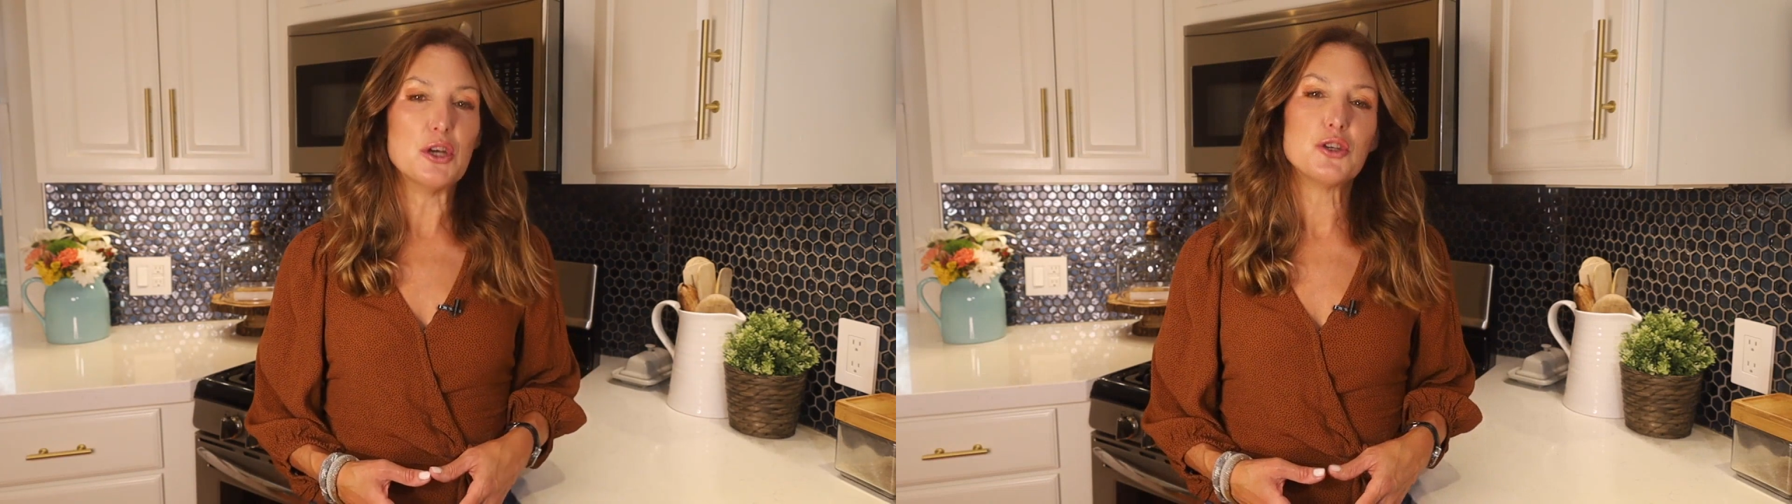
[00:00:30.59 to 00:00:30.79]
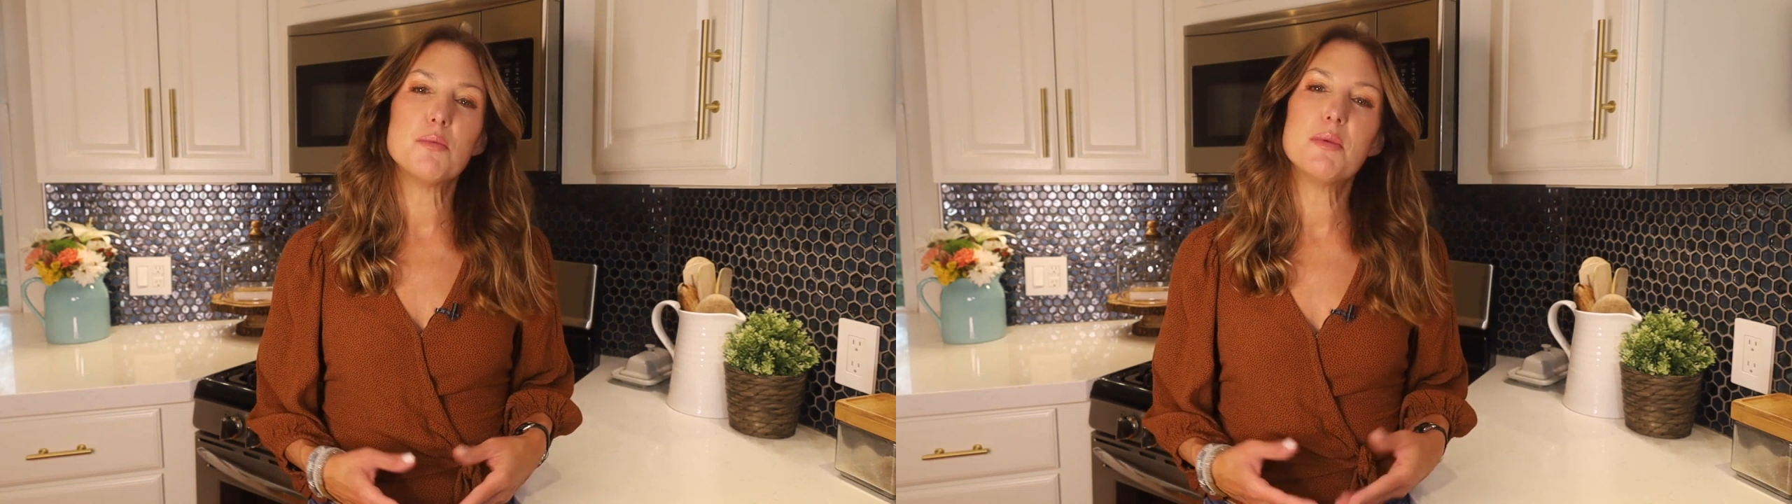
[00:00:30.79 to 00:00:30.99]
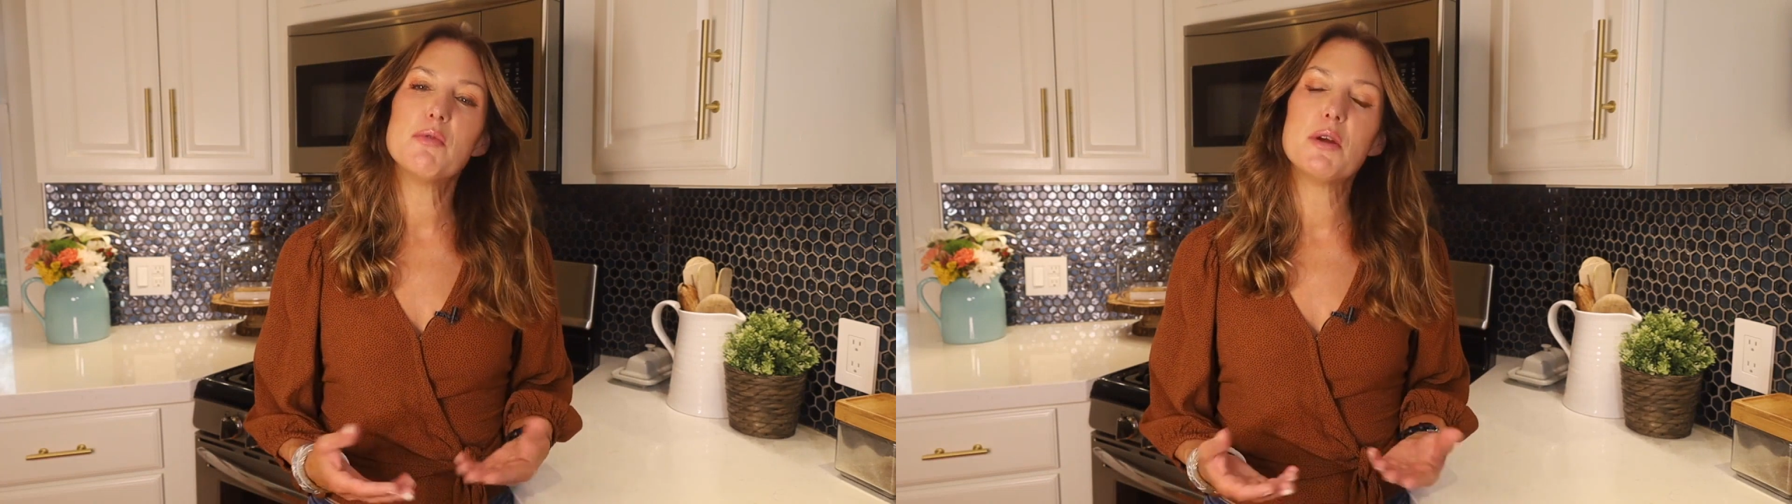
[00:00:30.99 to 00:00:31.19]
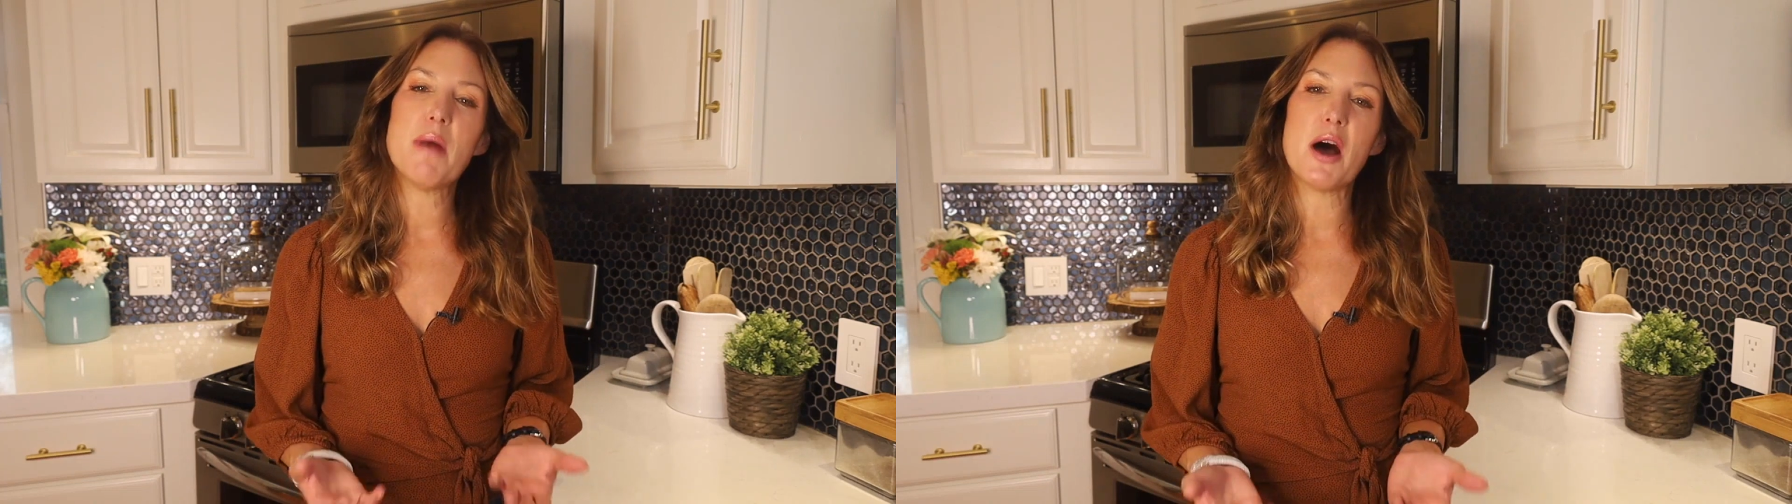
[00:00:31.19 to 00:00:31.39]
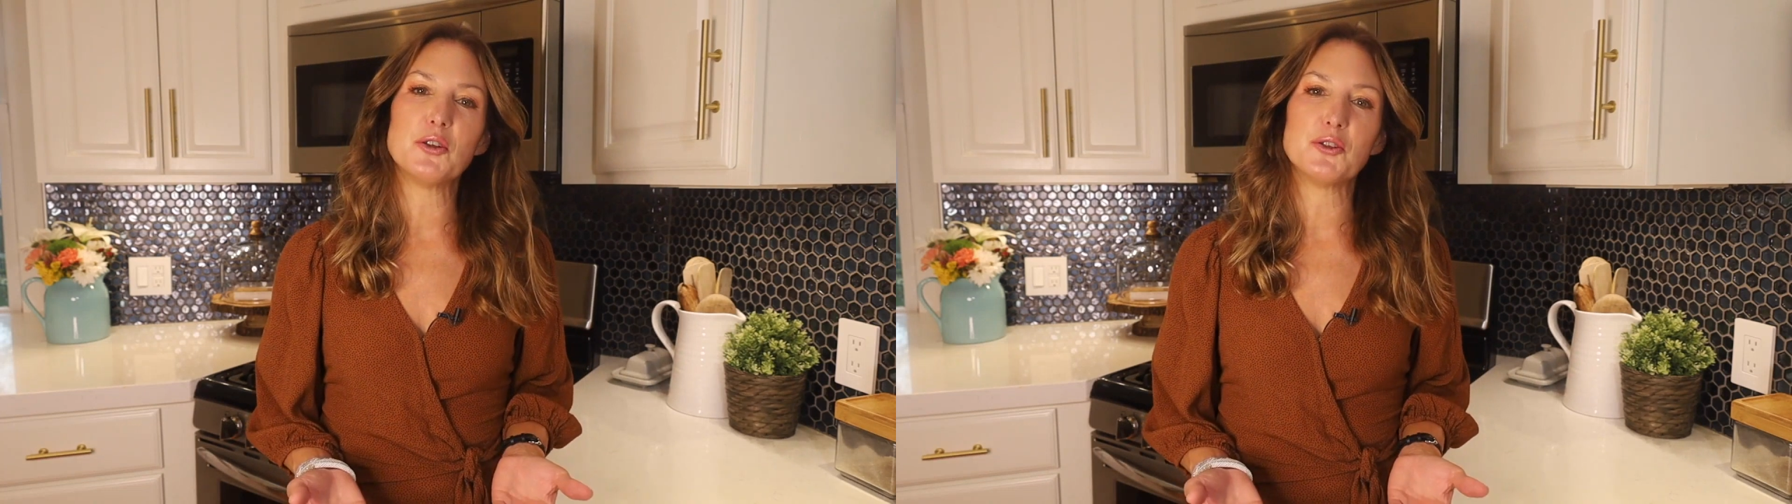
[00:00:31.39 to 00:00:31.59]
should be
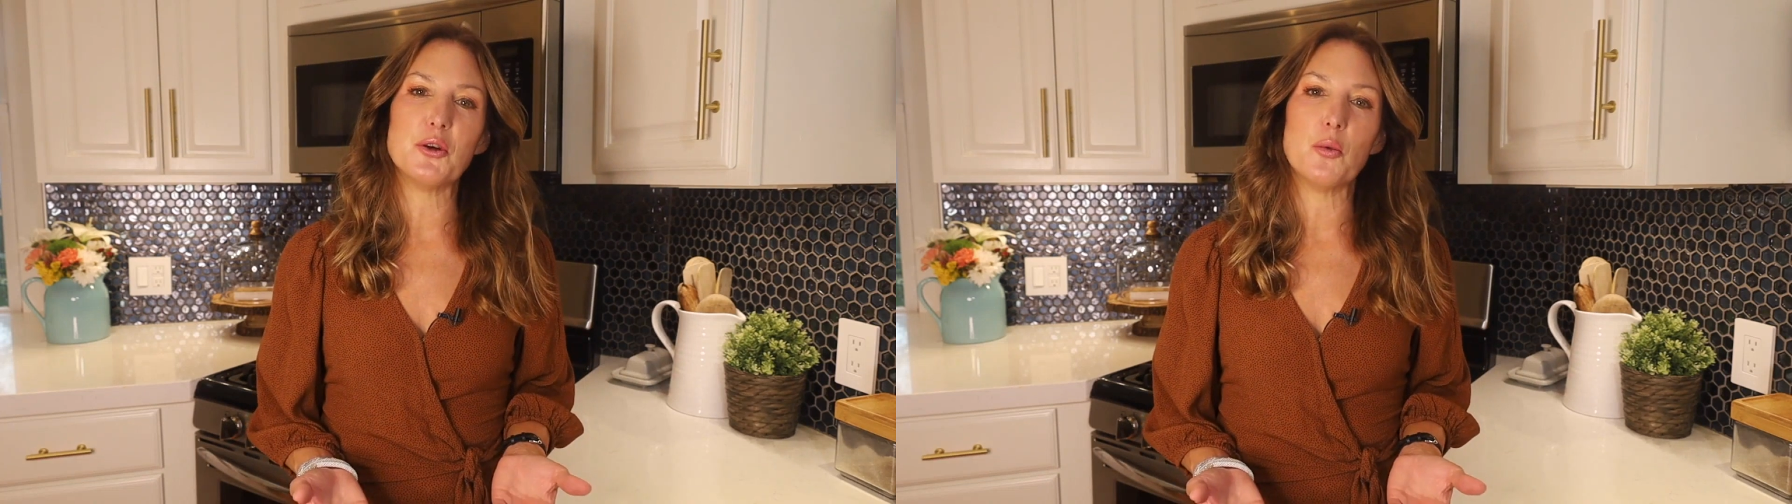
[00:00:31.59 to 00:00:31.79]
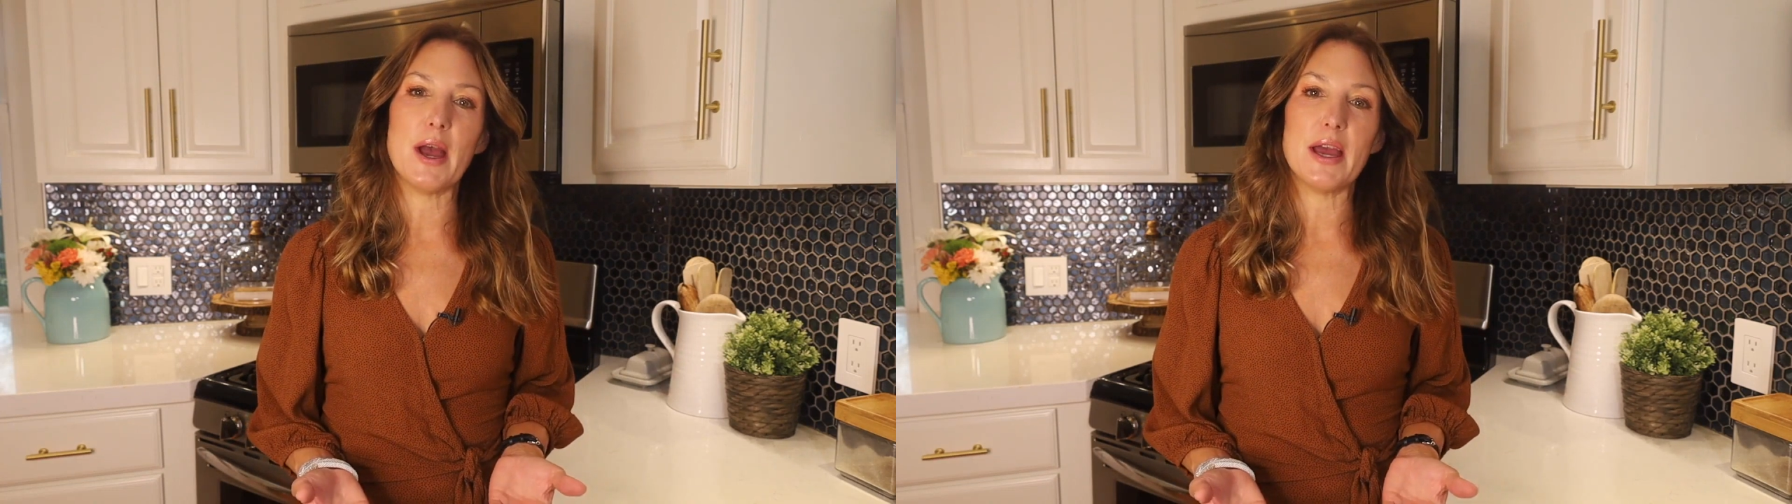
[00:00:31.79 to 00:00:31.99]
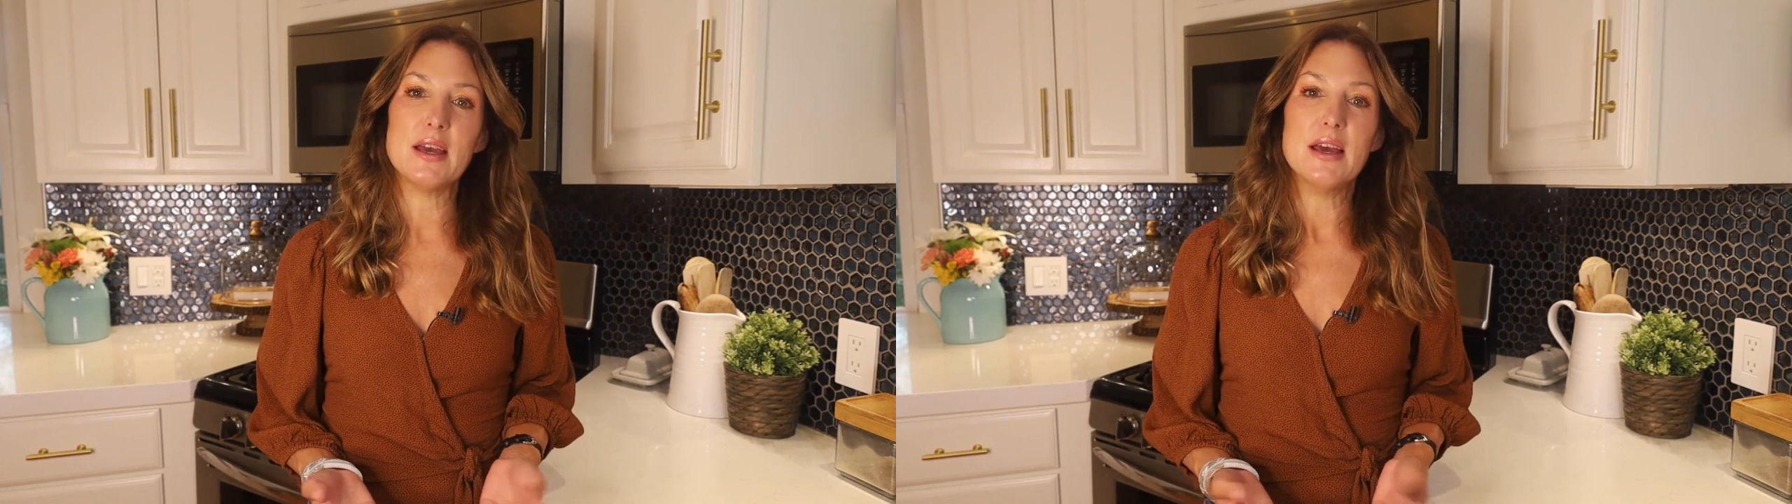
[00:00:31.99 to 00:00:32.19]
remodeled in a way